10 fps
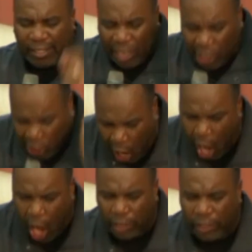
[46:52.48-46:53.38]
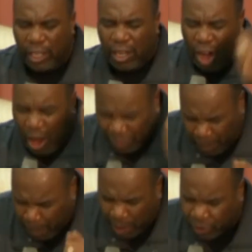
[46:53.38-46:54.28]
the God of
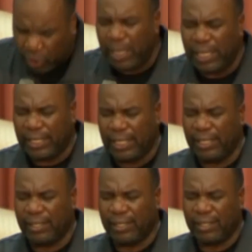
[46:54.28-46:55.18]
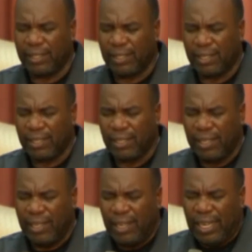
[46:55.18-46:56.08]
the possibilities,
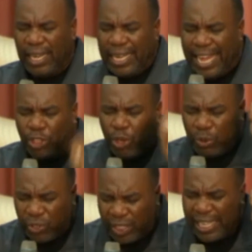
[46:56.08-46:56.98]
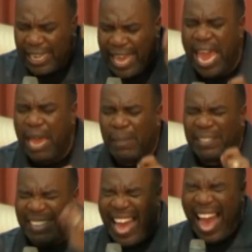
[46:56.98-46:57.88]
that you're still
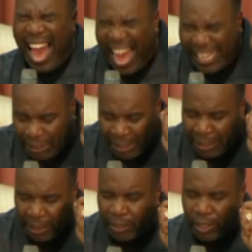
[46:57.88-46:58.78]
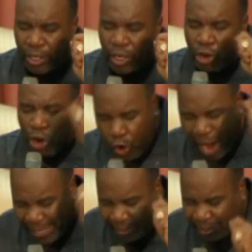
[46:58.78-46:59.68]
able to handle
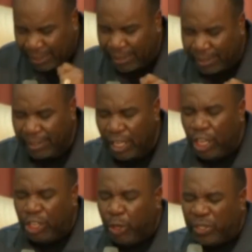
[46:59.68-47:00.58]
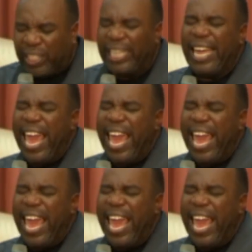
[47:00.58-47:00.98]
crisis, you're still